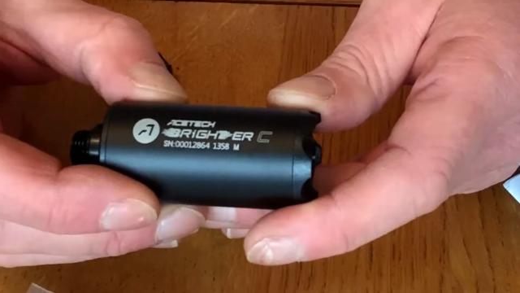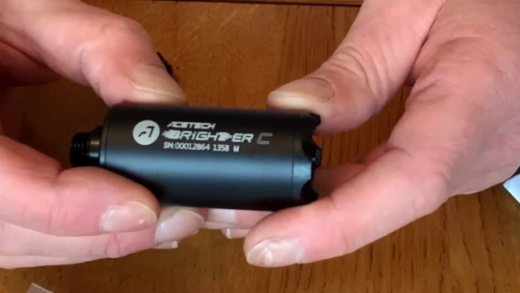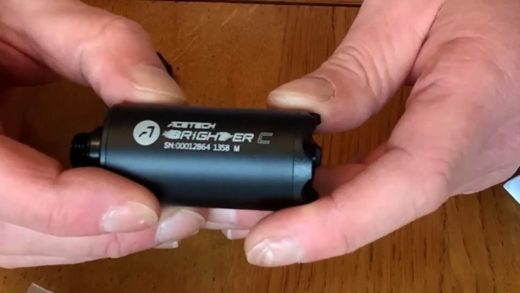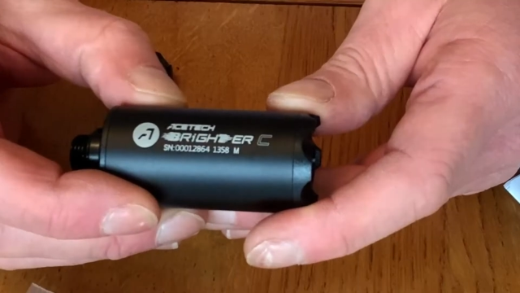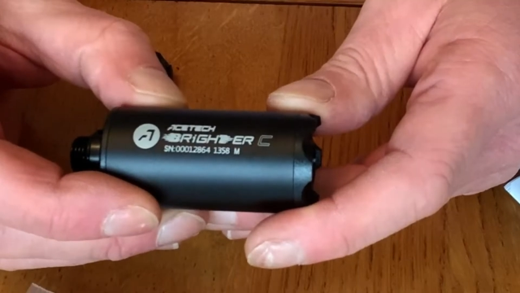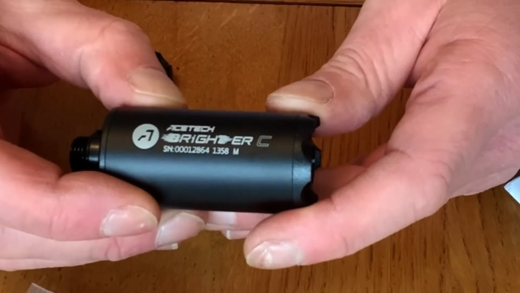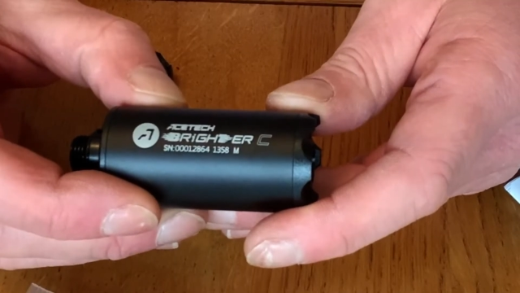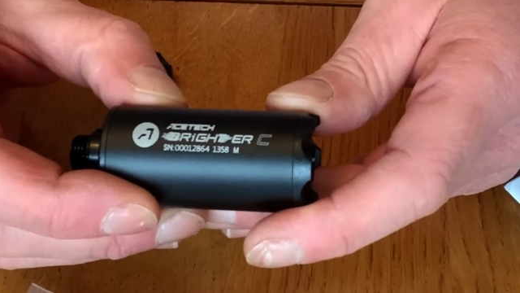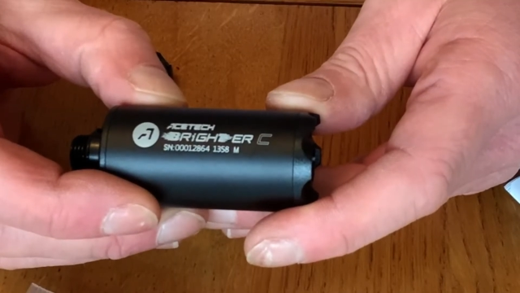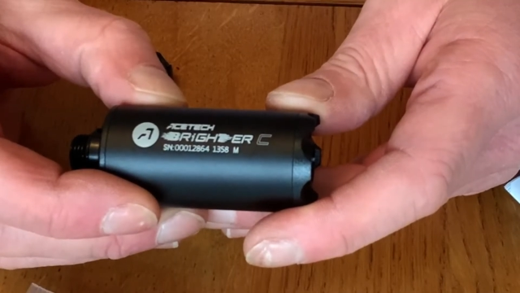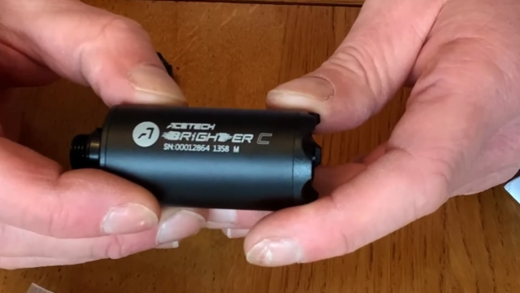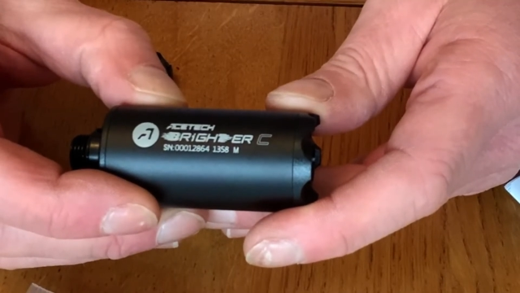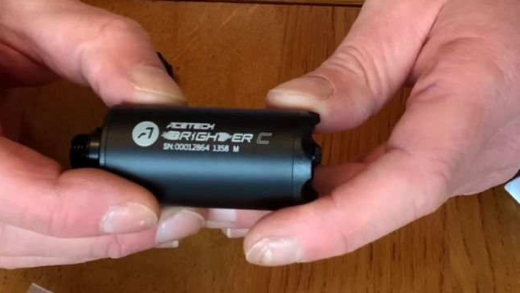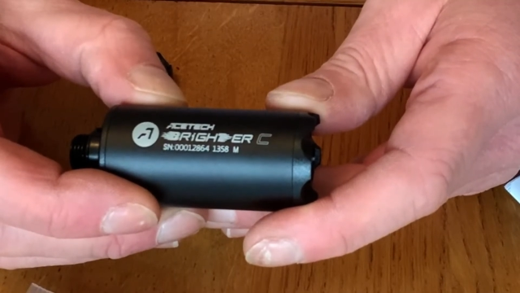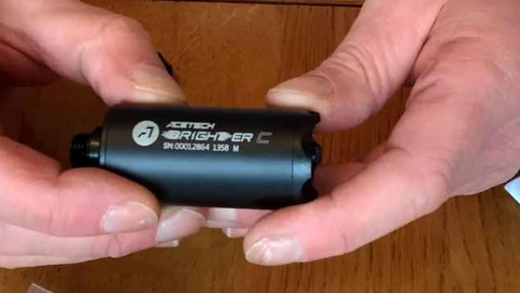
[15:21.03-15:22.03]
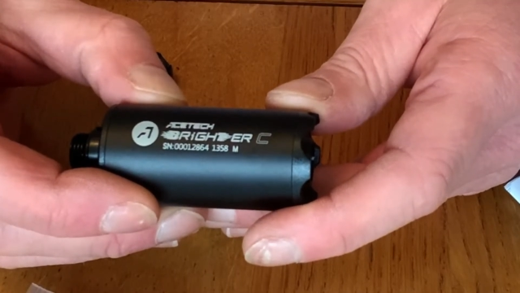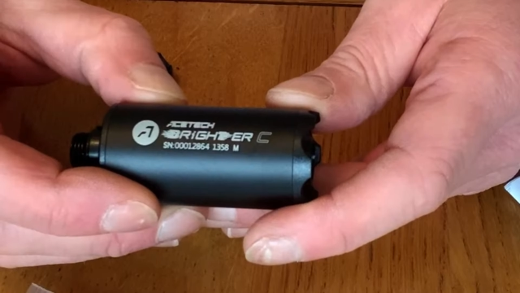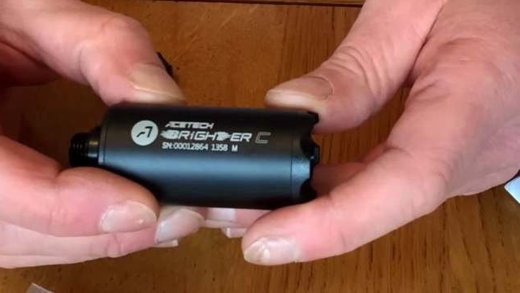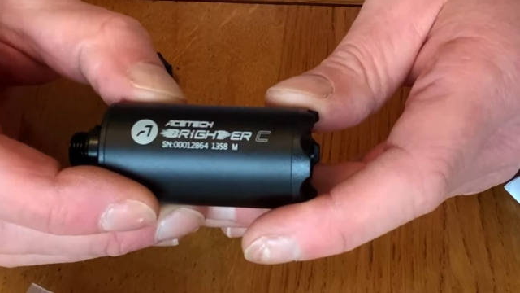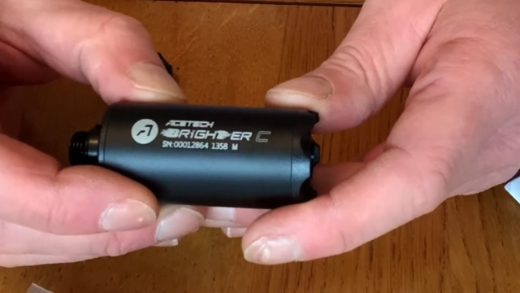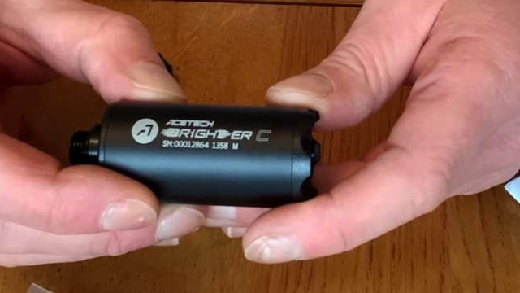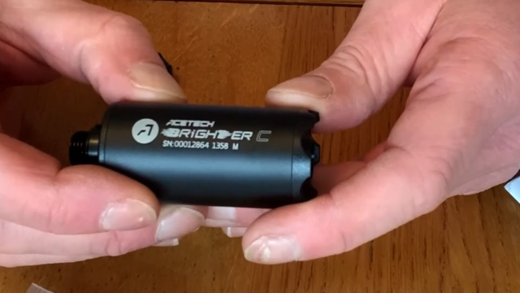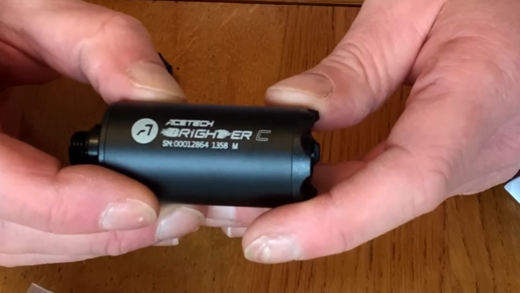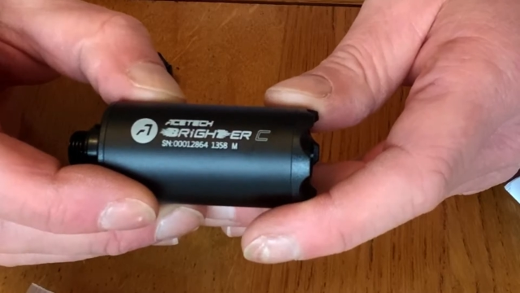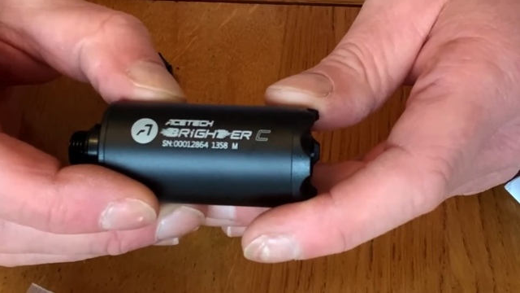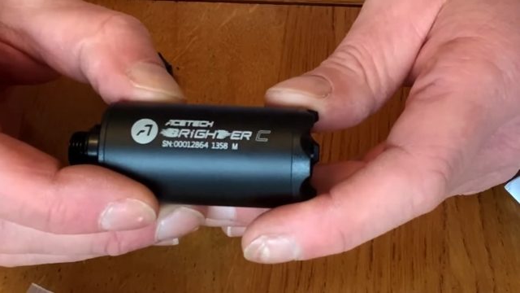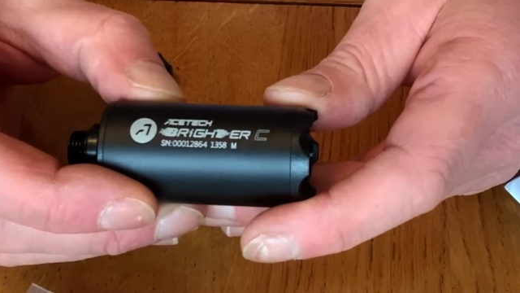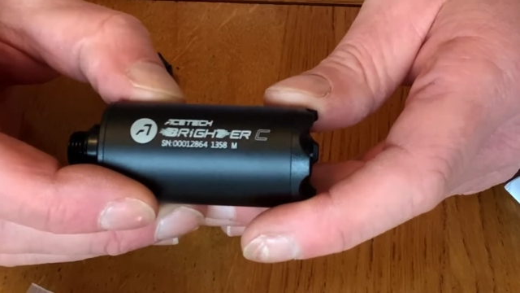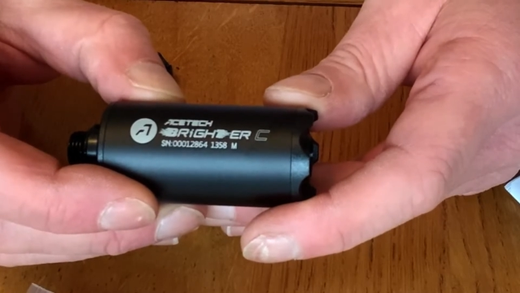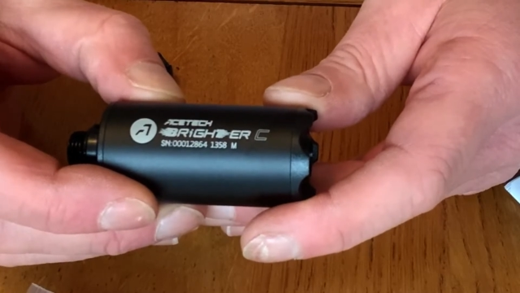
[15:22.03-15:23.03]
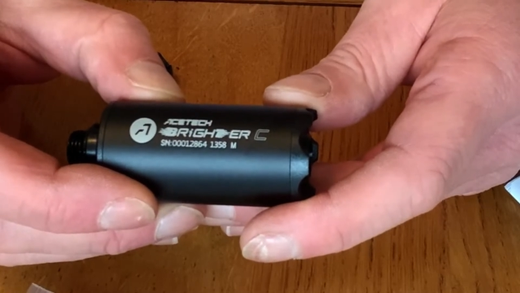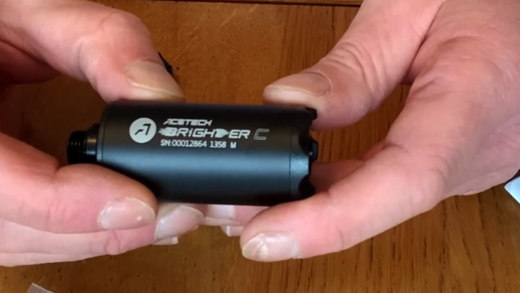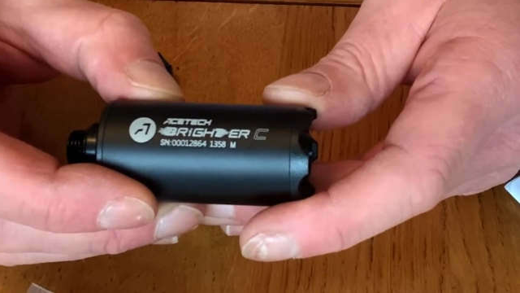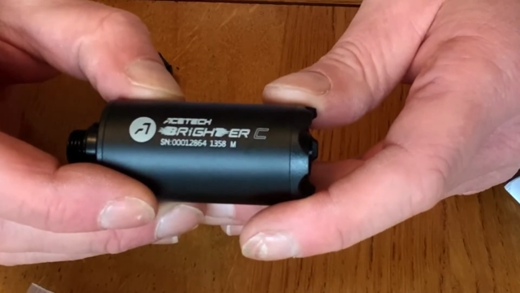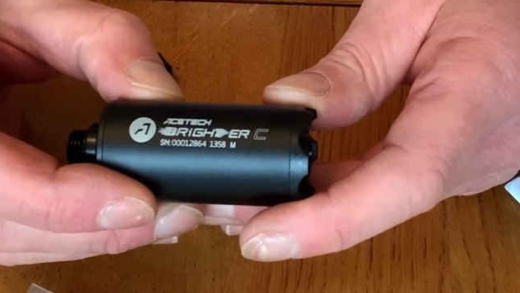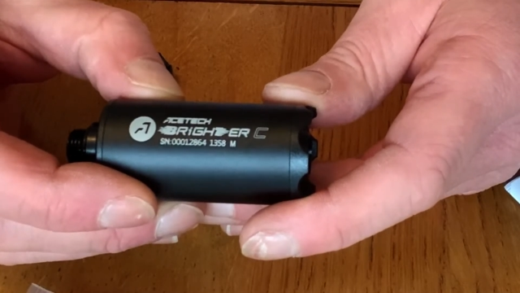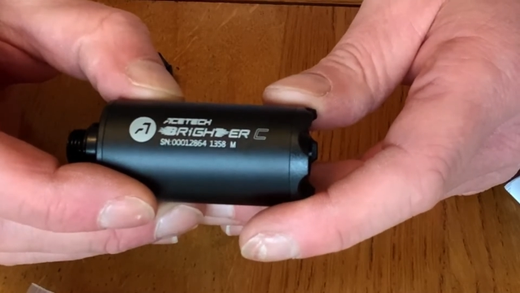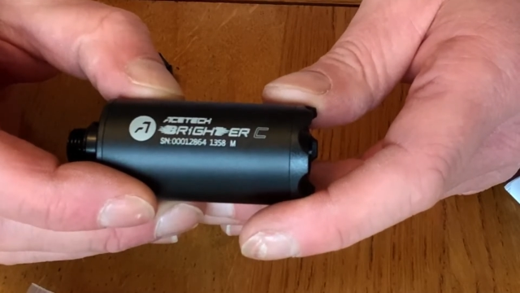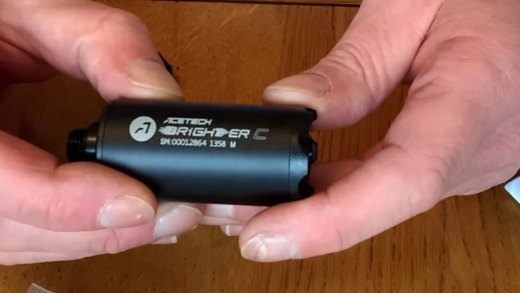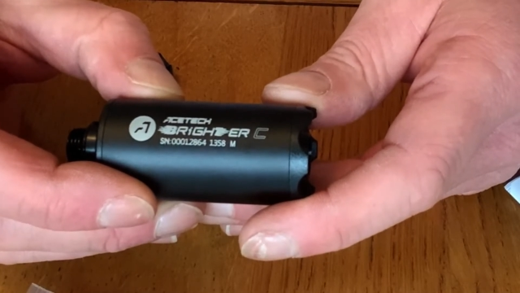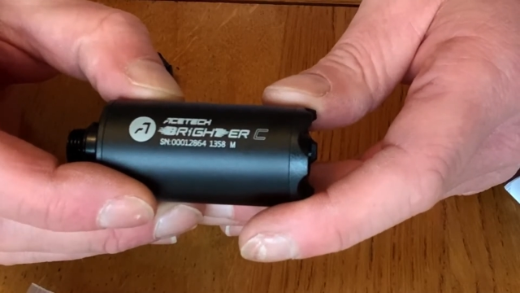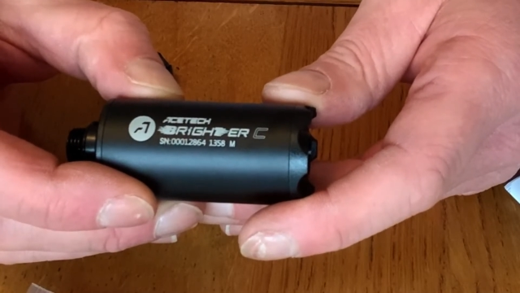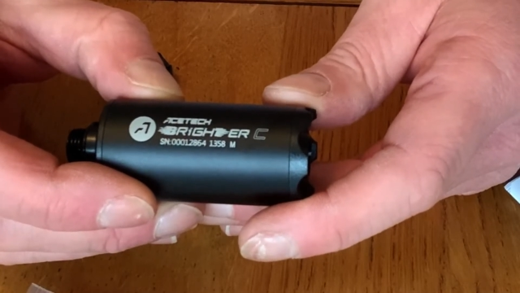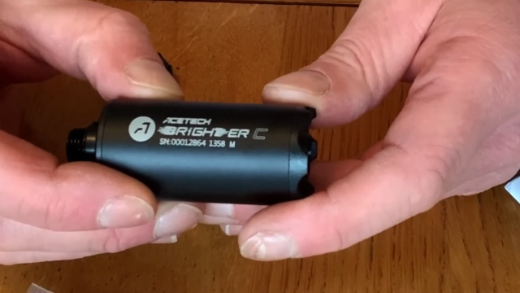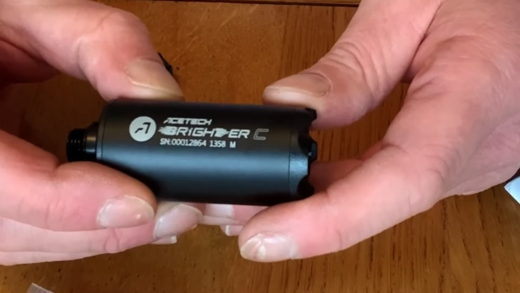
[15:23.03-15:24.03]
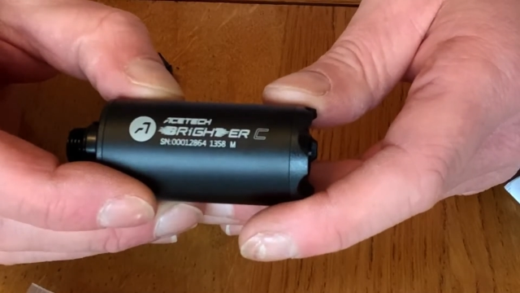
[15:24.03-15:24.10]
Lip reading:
[unreadable: no face in view]